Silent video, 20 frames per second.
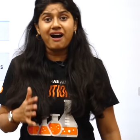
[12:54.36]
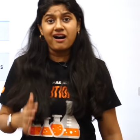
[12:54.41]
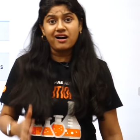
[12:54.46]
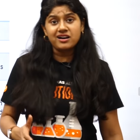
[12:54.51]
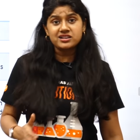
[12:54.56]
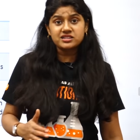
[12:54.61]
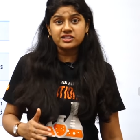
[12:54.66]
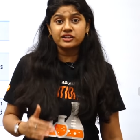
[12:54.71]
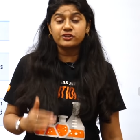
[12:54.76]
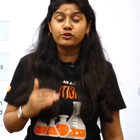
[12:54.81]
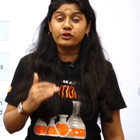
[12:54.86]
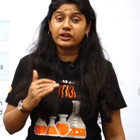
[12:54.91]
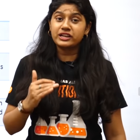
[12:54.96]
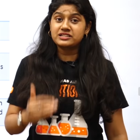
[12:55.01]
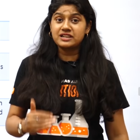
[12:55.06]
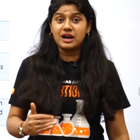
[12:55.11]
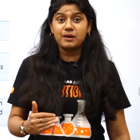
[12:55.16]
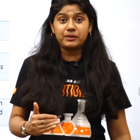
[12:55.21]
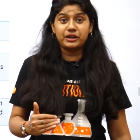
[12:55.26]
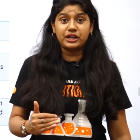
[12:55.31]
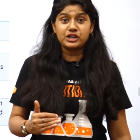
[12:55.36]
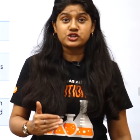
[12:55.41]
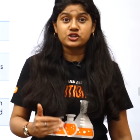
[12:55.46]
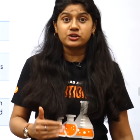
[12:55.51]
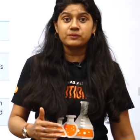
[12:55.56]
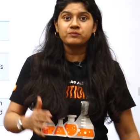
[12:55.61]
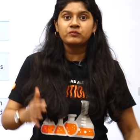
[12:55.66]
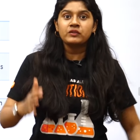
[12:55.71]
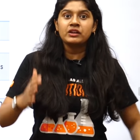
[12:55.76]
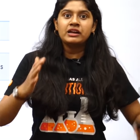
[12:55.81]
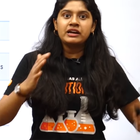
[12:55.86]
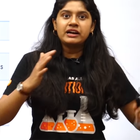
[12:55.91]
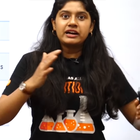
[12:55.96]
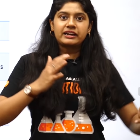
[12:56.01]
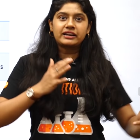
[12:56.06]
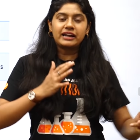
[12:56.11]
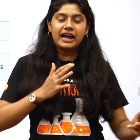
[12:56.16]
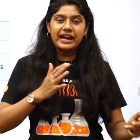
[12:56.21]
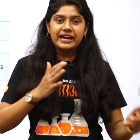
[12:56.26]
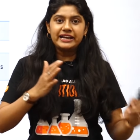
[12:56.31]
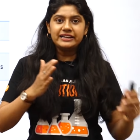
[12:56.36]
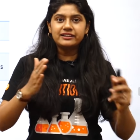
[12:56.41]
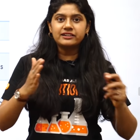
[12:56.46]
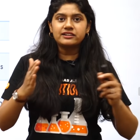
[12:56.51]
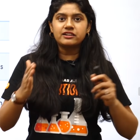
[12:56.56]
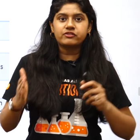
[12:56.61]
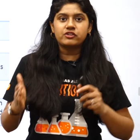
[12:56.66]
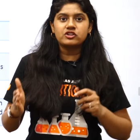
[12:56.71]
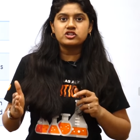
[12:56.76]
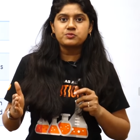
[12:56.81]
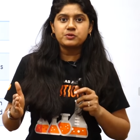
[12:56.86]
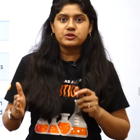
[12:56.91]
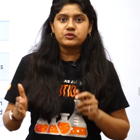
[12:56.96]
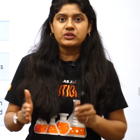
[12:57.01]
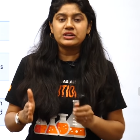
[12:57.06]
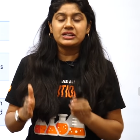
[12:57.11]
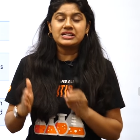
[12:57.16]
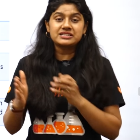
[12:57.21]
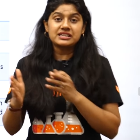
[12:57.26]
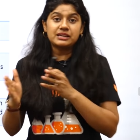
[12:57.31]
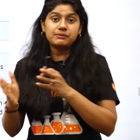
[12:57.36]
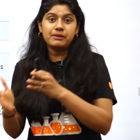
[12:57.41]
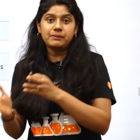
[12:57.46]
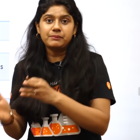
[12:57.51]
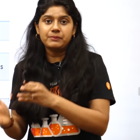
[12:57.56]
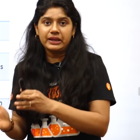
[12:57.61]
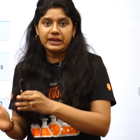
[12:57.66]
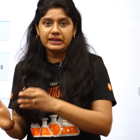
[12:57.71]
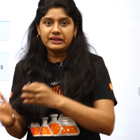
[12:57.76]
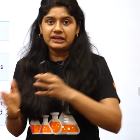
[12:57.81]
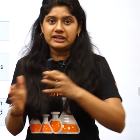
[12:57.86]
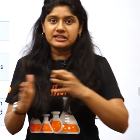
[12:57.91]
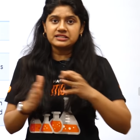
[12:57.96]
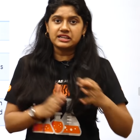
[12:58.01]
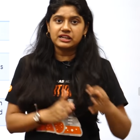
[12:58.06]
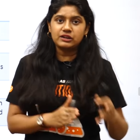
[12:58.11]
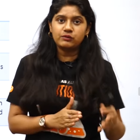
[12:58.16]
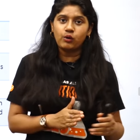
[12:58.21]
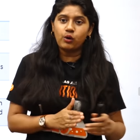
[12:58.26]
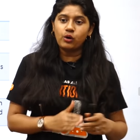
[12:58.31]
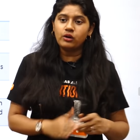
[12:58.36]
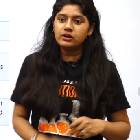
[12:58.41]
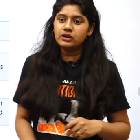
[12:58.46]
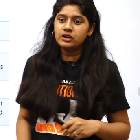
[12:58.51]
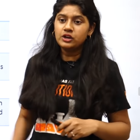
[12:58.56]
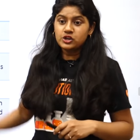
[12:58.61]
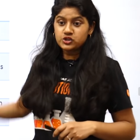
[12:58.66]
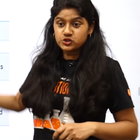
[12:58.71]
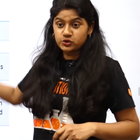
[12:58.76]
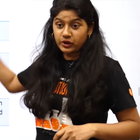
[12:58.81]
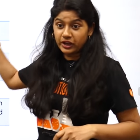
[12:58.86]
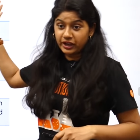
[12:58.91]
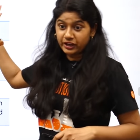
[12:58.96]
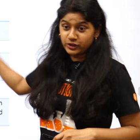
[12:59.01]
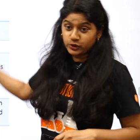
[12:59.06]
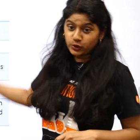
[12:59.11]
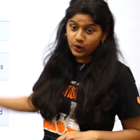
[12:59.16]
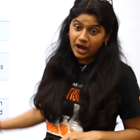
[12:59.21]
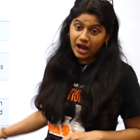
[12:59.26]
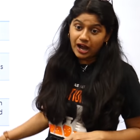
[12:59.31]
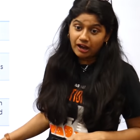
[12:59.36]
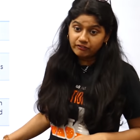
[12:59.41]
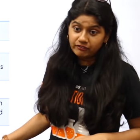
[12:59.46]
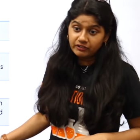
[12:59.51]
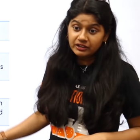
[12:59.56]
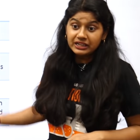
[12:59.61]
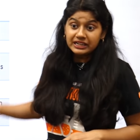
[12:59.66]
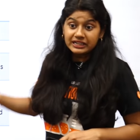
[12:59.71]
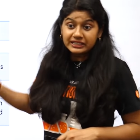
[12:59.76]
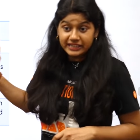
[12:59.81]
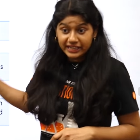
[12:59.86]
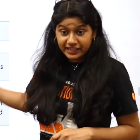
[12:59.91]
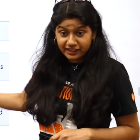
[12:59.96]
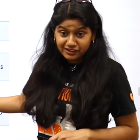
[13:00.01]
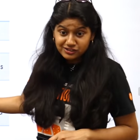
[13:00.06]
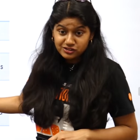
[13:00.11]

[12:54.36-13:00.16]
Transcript: asks in your examination, write the difference between a cell membrane and a cell wall. So here you have, take